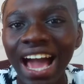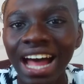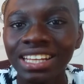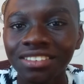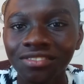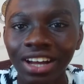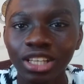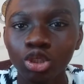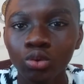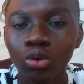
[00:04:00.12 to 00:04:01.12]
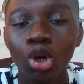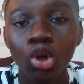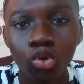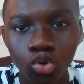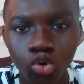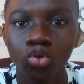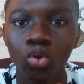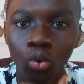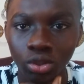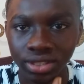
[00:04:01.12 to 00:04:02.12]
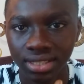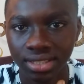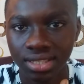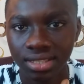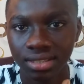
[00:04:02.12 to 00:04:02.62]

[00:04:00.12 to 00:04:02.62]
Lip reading: added value to your audience.